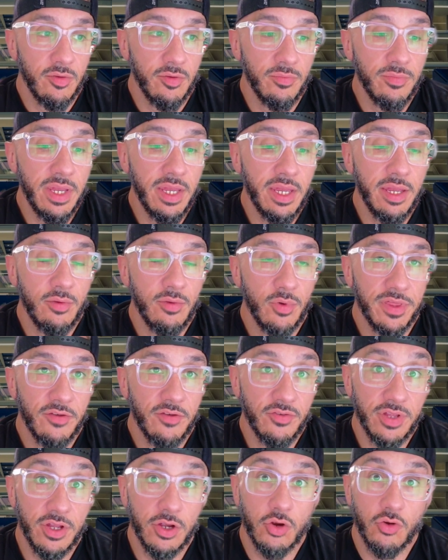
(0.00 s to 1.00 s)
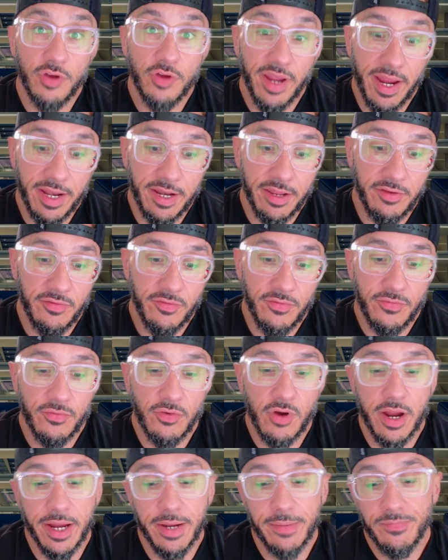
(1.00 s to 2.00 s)
me with everything creative,
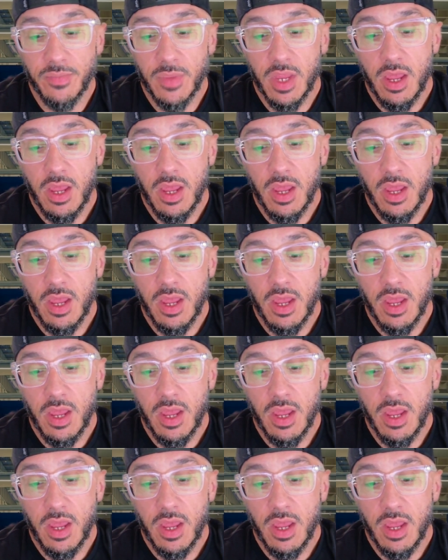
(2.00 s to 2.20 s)
right?